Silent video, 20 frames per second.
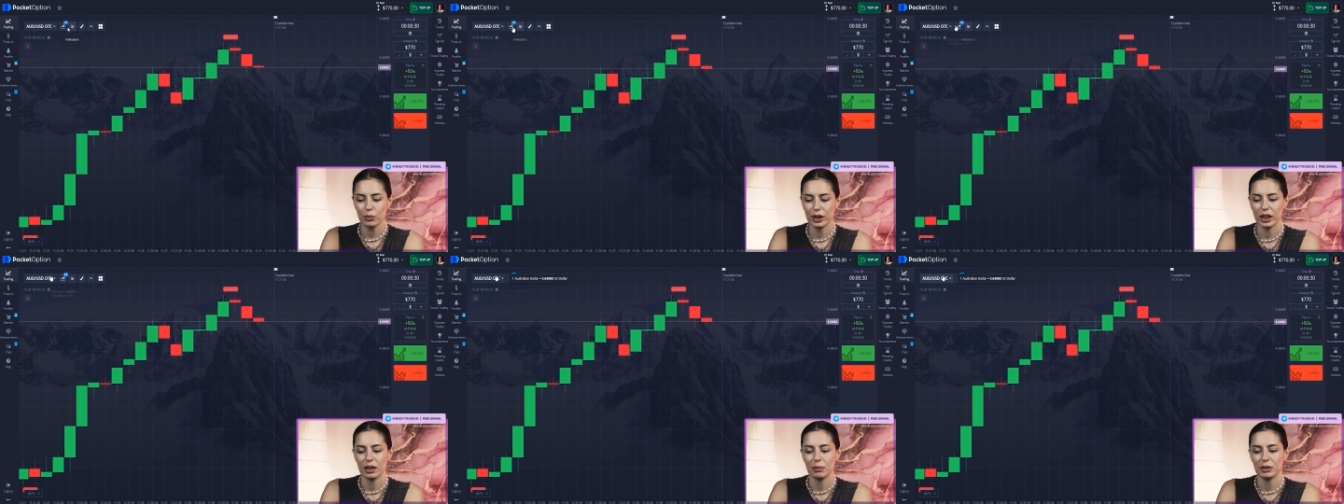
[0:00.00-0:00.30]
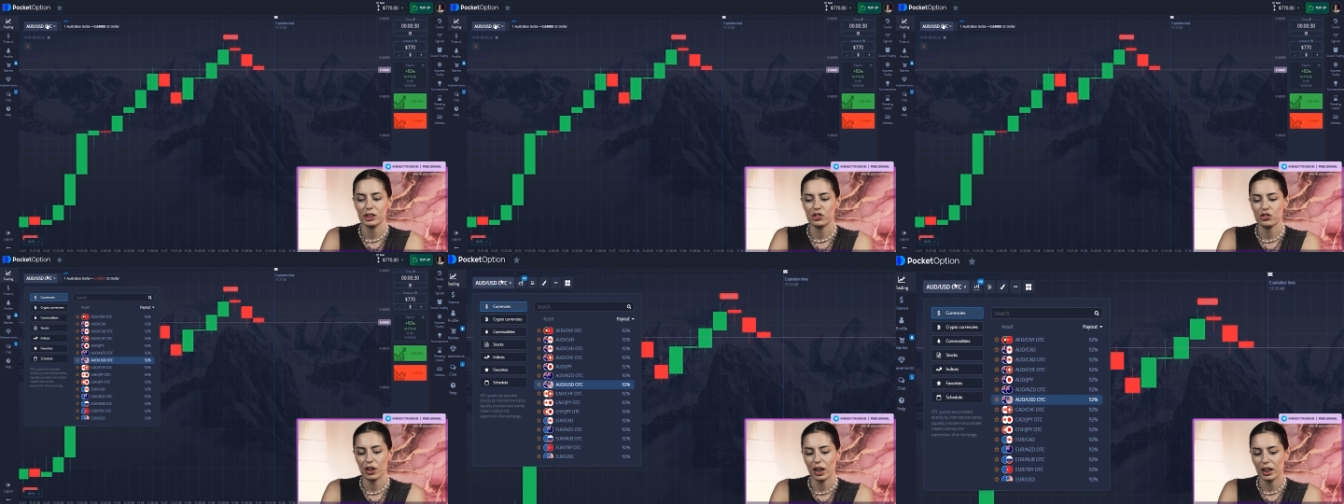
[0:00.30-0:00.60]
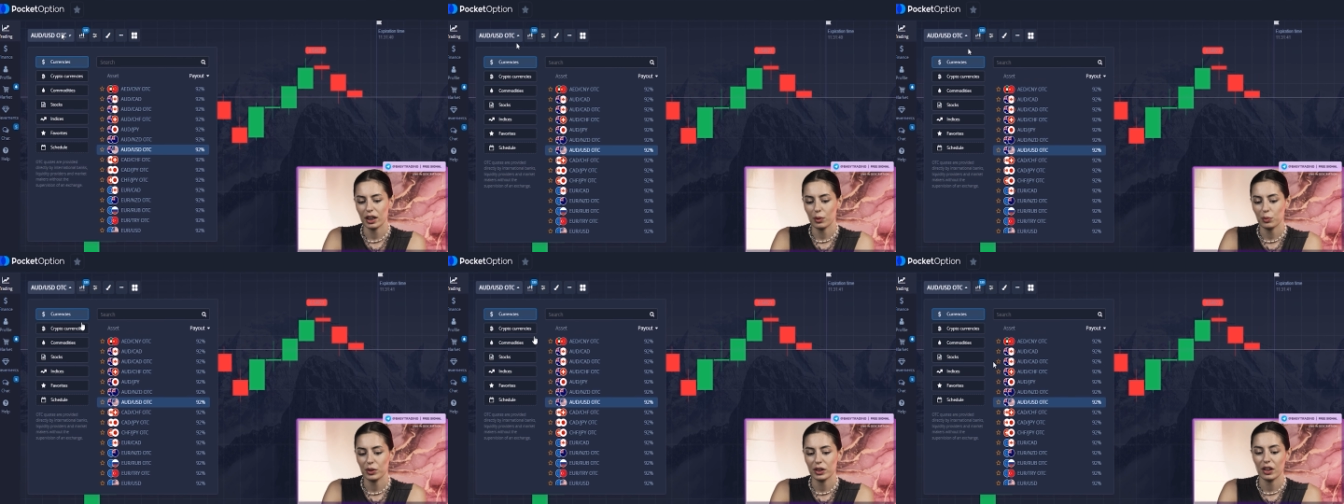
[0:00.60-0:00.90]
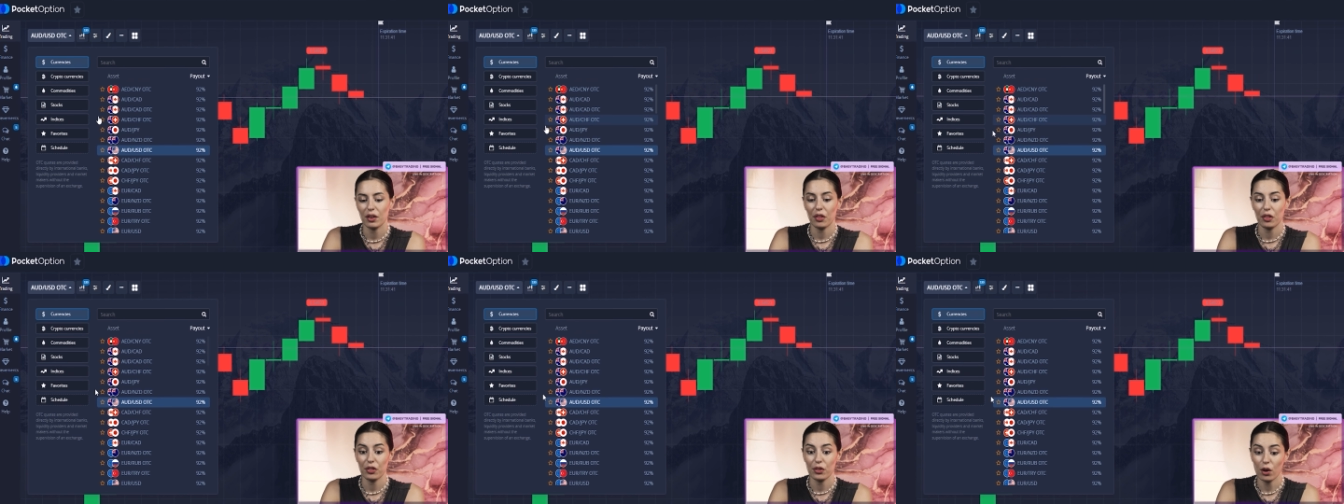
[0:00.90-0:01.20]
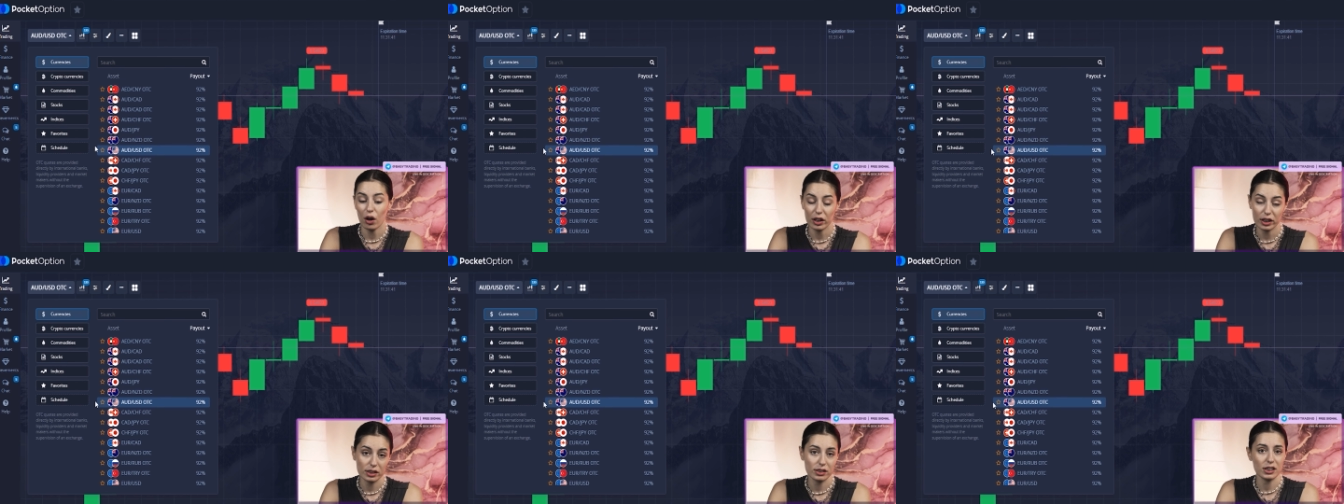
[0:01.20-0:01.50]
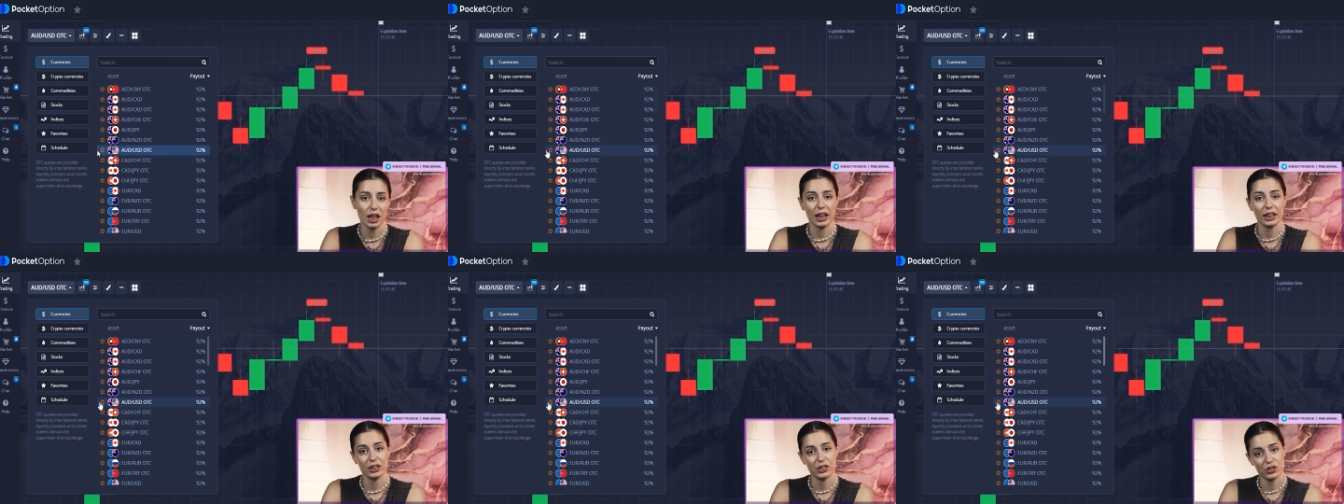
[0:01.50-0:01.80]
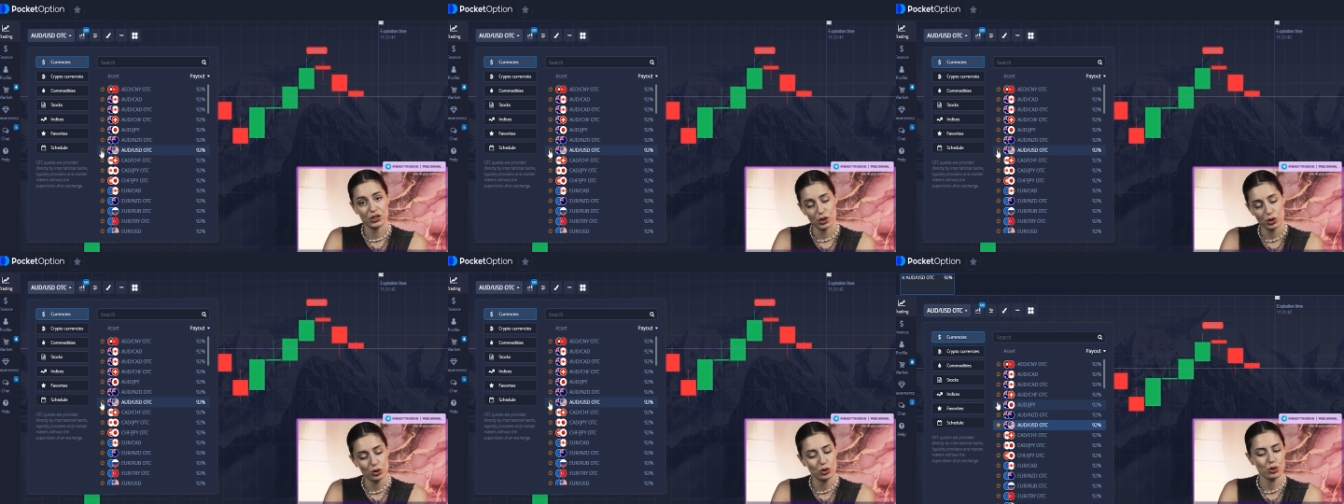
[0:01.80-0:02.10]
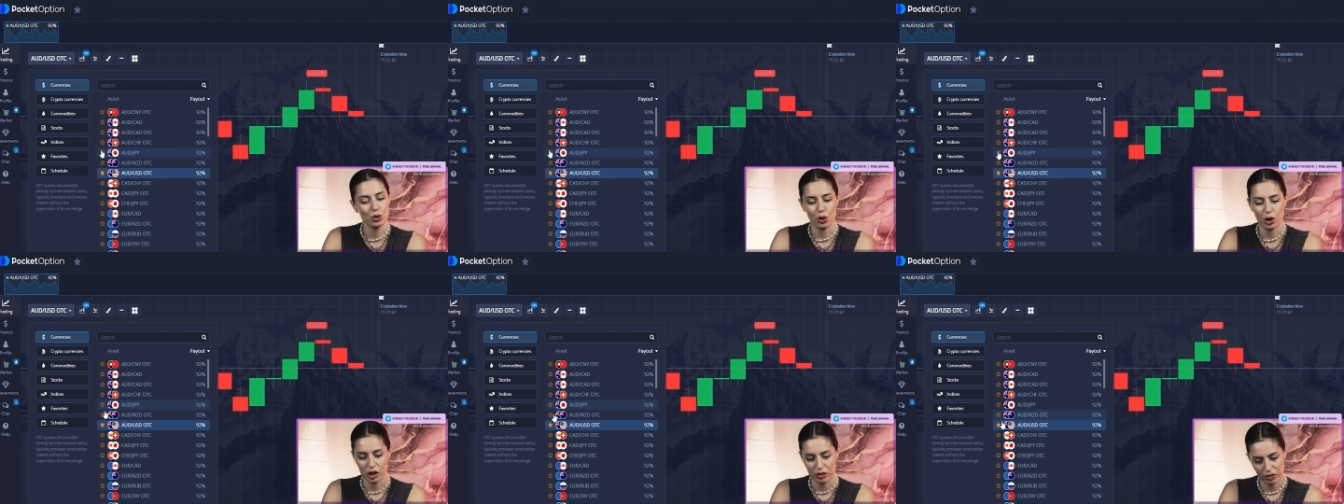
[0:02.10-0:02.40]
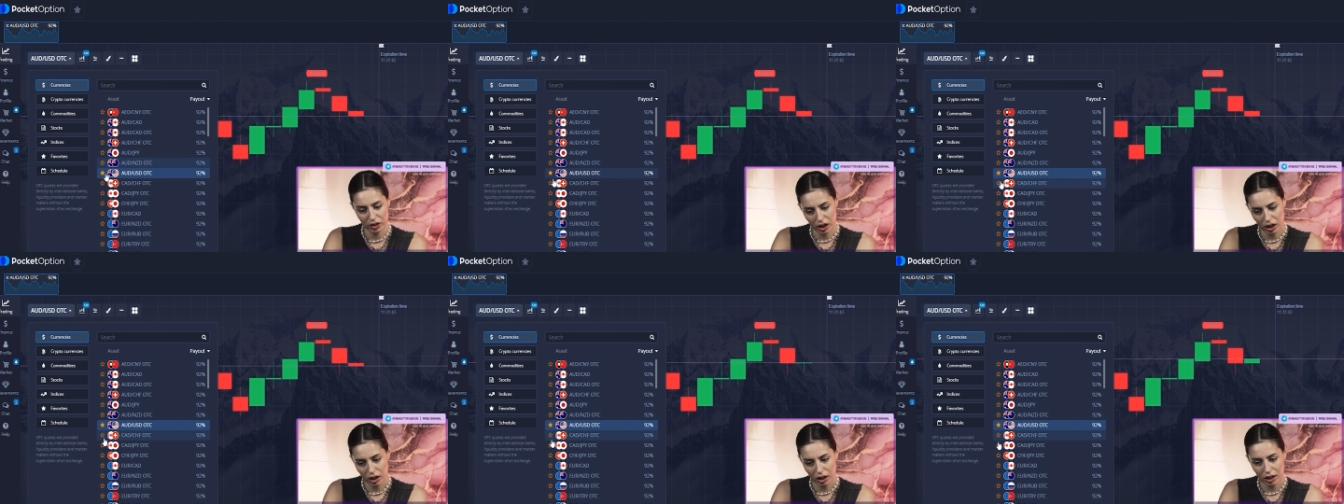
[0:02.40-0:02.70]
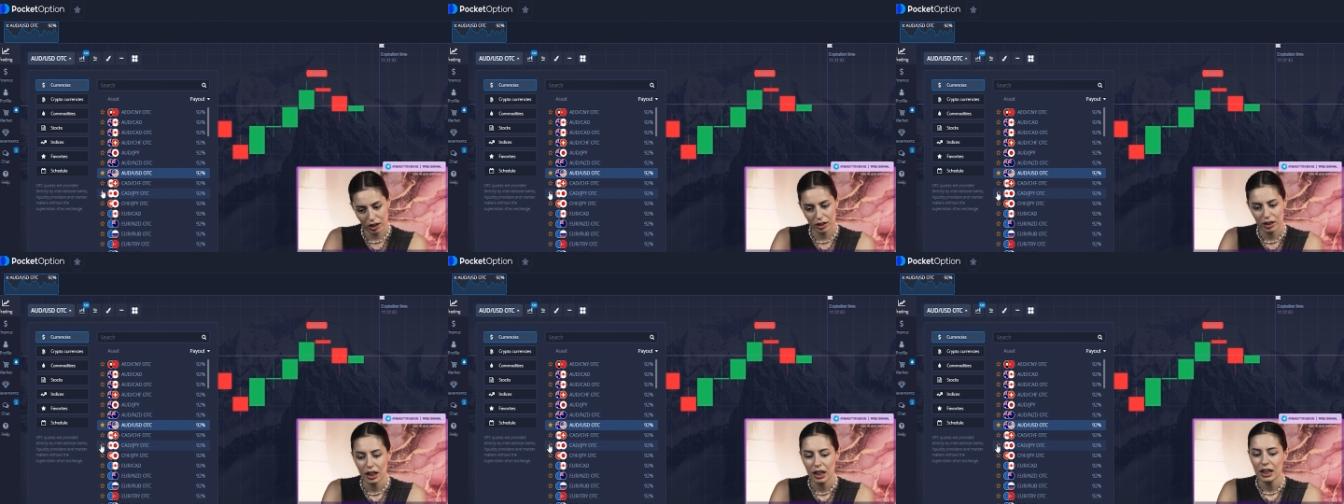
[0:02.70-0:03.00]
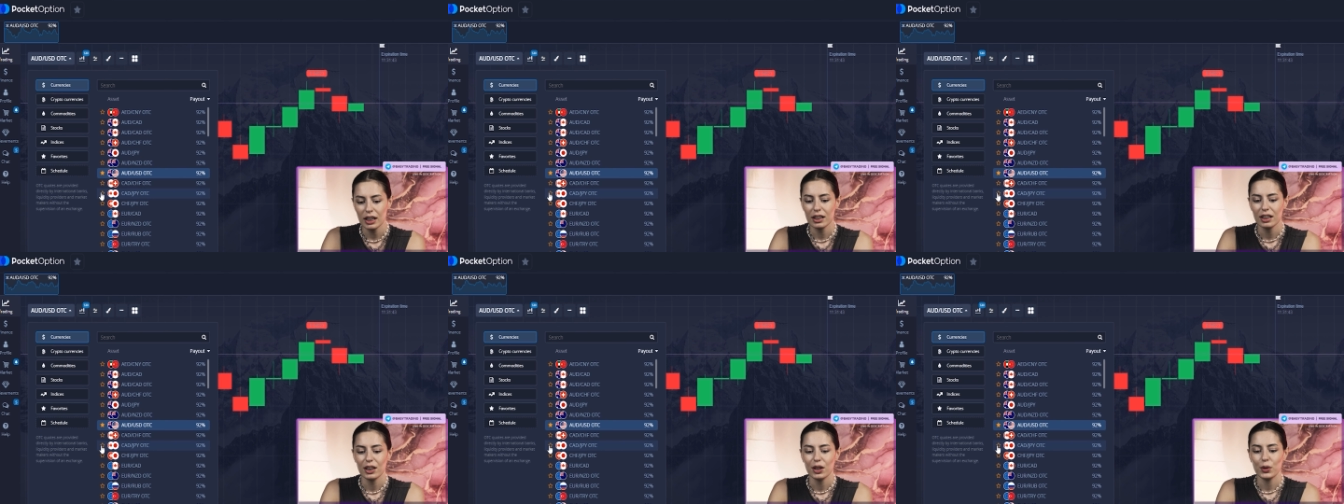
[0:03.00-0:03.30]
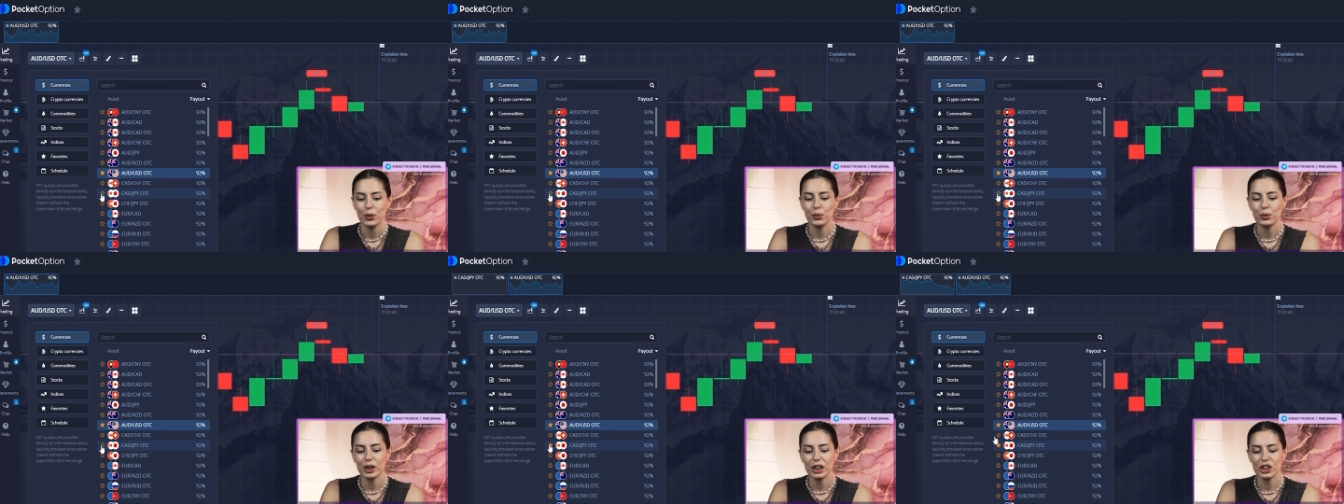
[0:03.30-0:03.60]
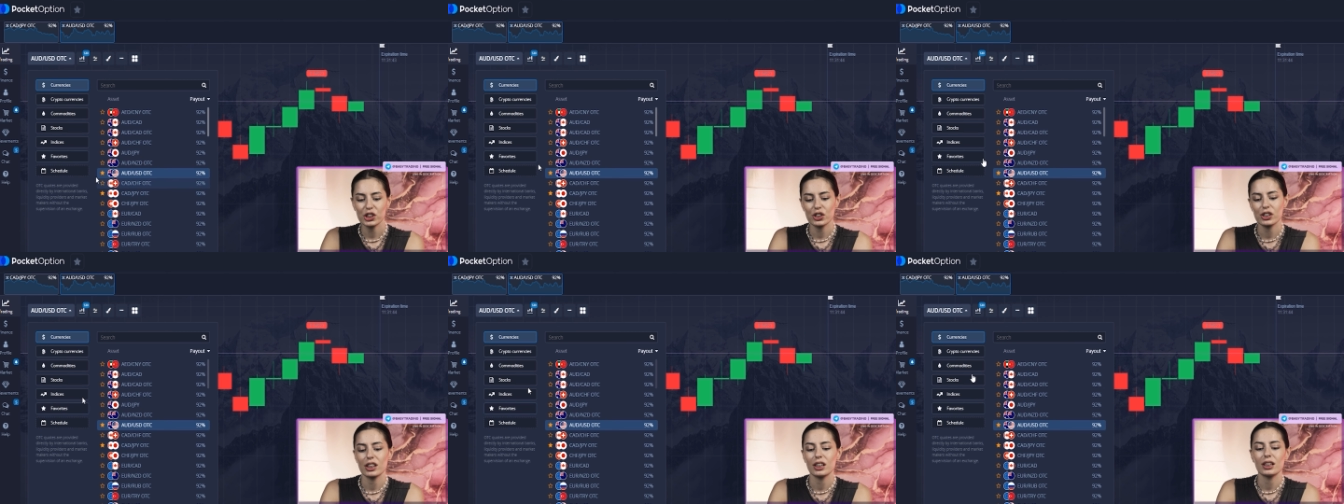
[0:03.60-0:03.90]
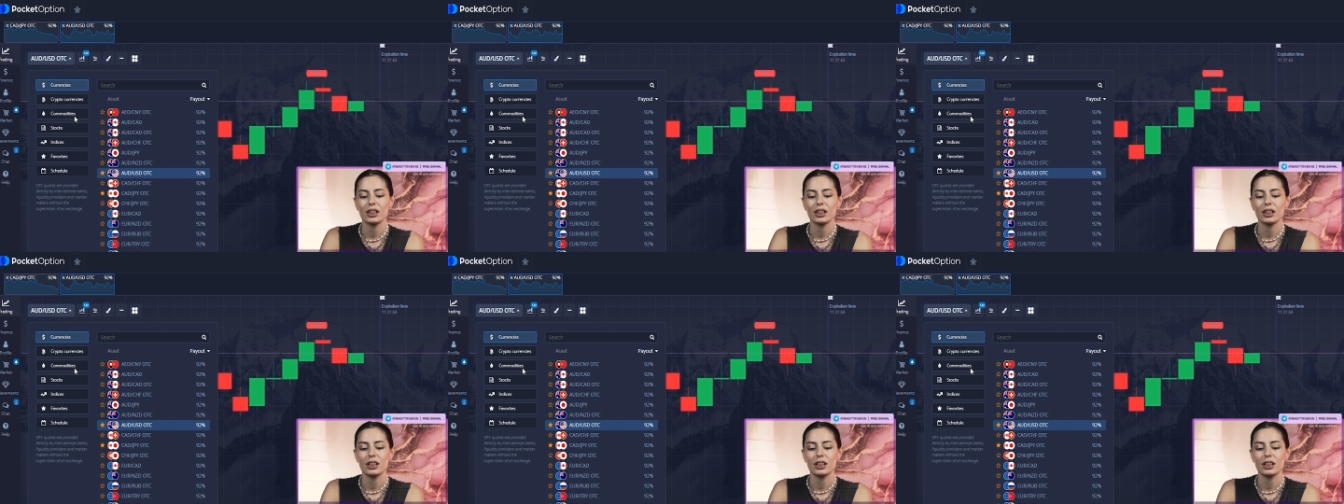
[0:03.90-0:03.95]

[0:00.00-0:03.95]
We're gonna be trading with the 30 seconds interval, which is